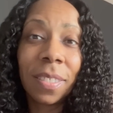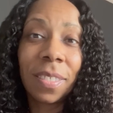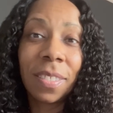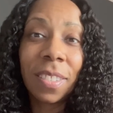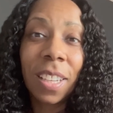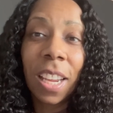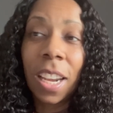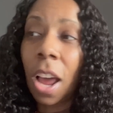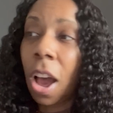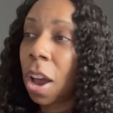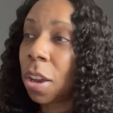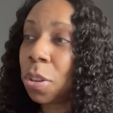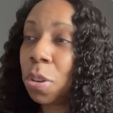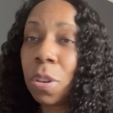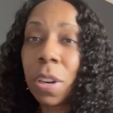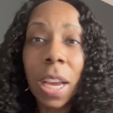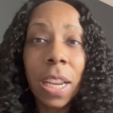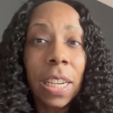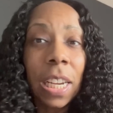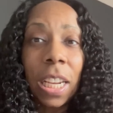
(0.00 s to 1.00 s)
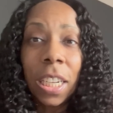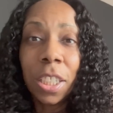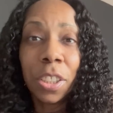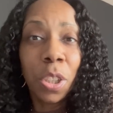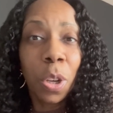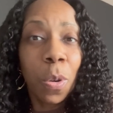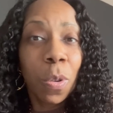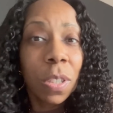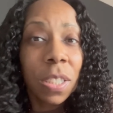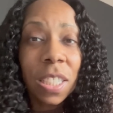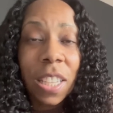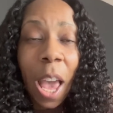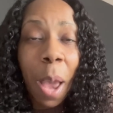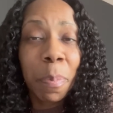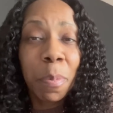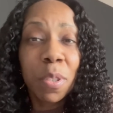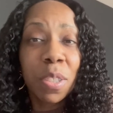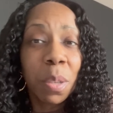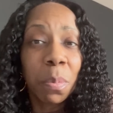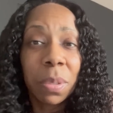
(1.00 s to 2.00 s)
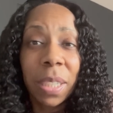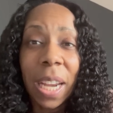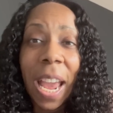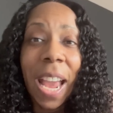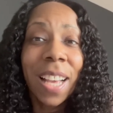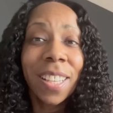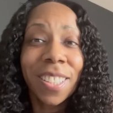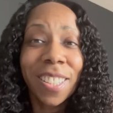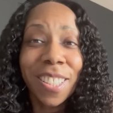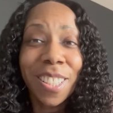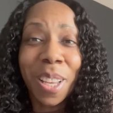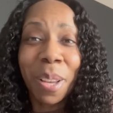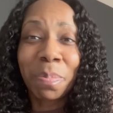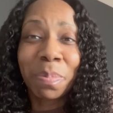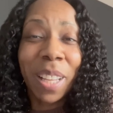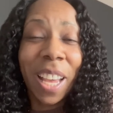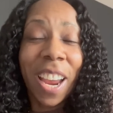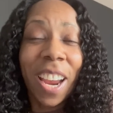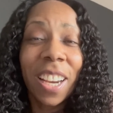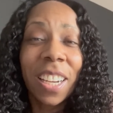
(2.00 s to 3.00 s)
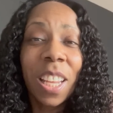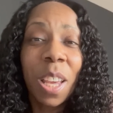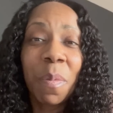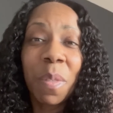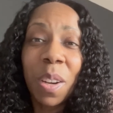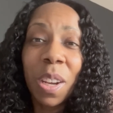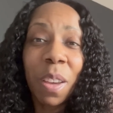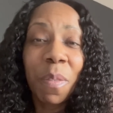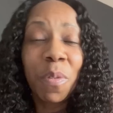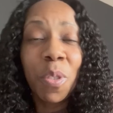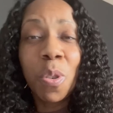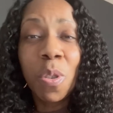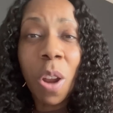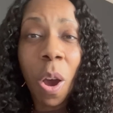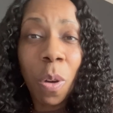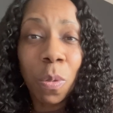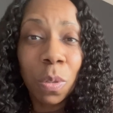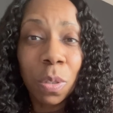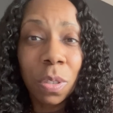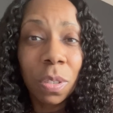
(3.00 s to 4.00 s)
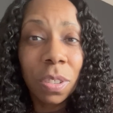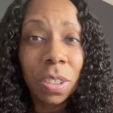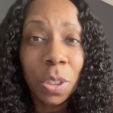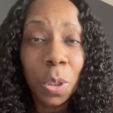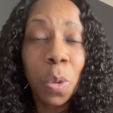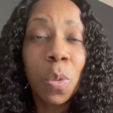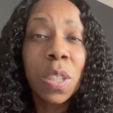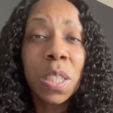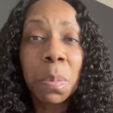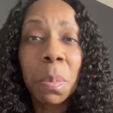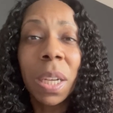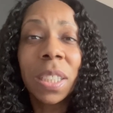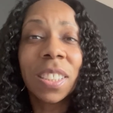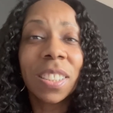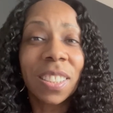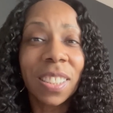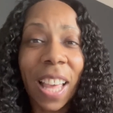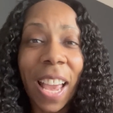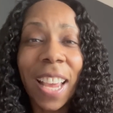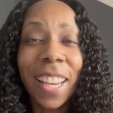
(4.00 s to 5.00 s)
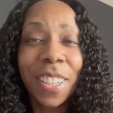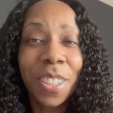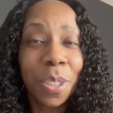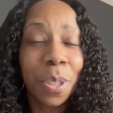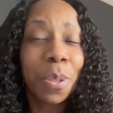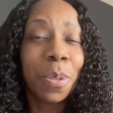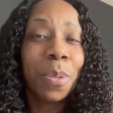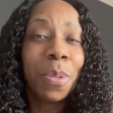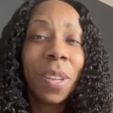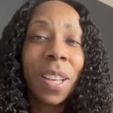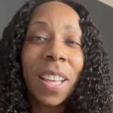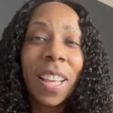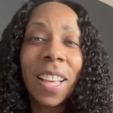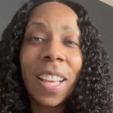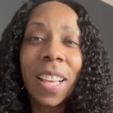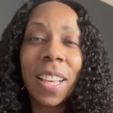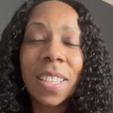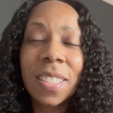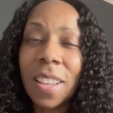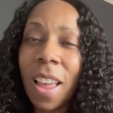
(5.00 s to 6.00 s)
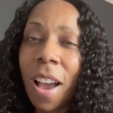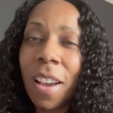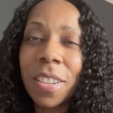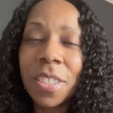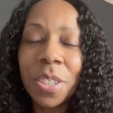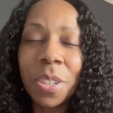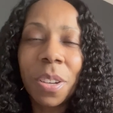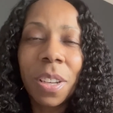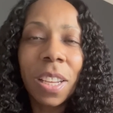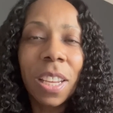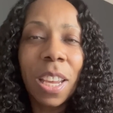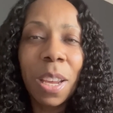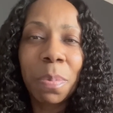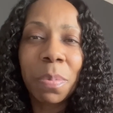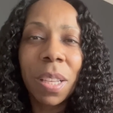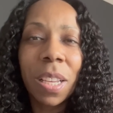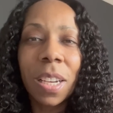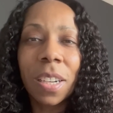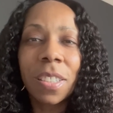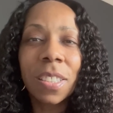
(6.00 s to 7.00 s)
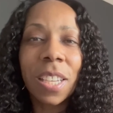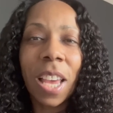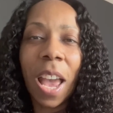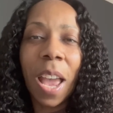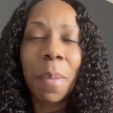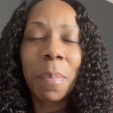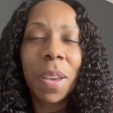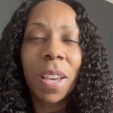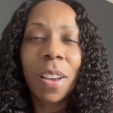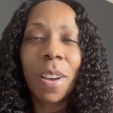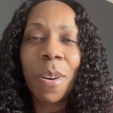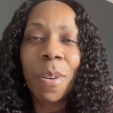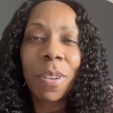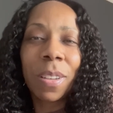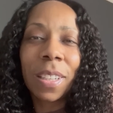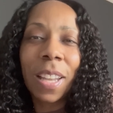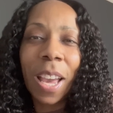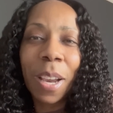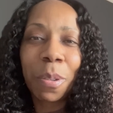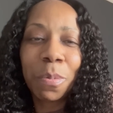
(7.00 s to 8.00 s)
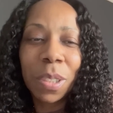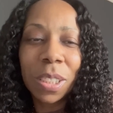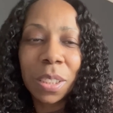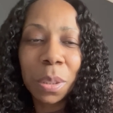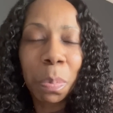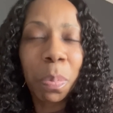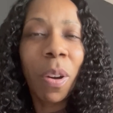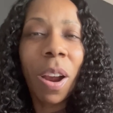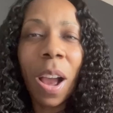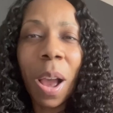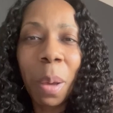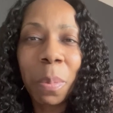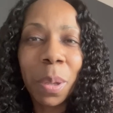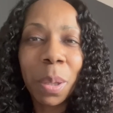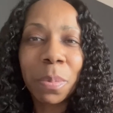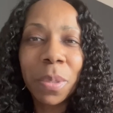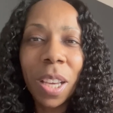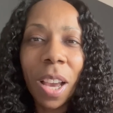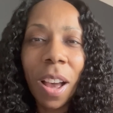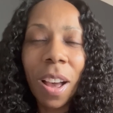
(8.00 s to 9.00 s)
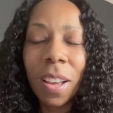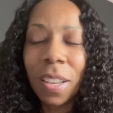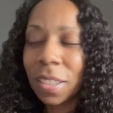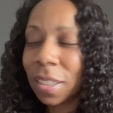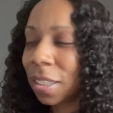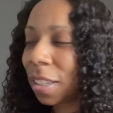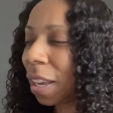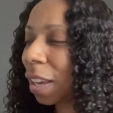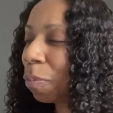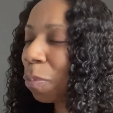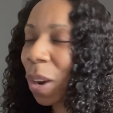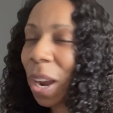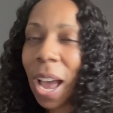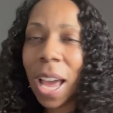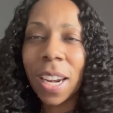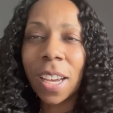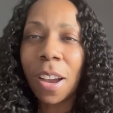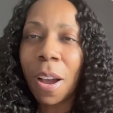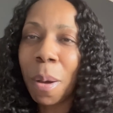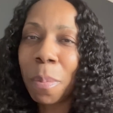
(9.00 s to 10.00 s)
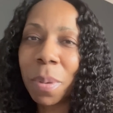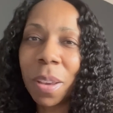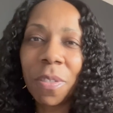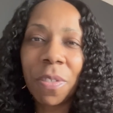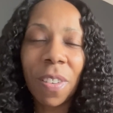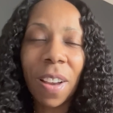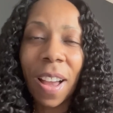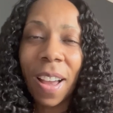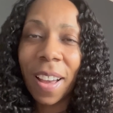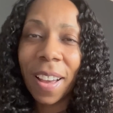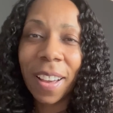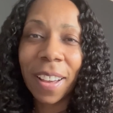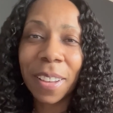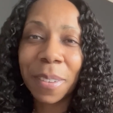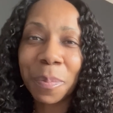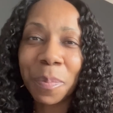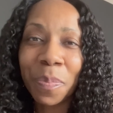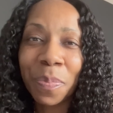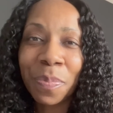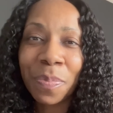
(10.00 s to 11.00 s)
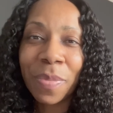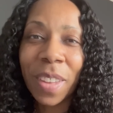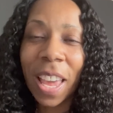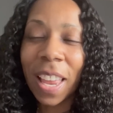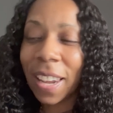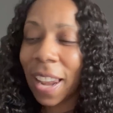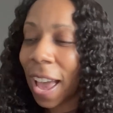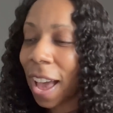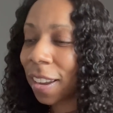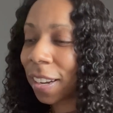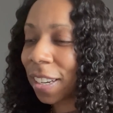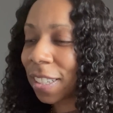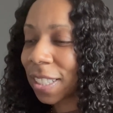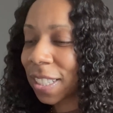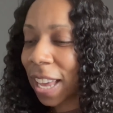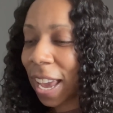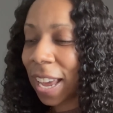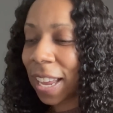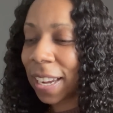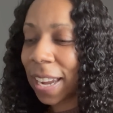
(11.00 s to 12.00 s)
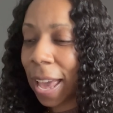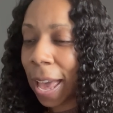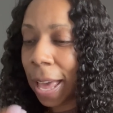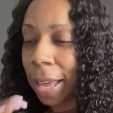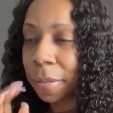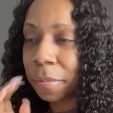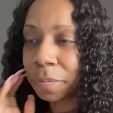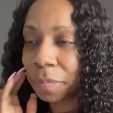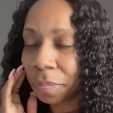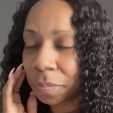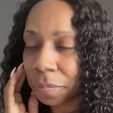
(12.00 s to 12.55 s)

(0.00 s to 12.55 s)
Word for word: and all you need to do is slap you some dances up there. And even if you don't do as much as they do, as long as you can keep the entertainment going, like, what's the problem, y'all? Rihanna gonna be fine. And now they're saying that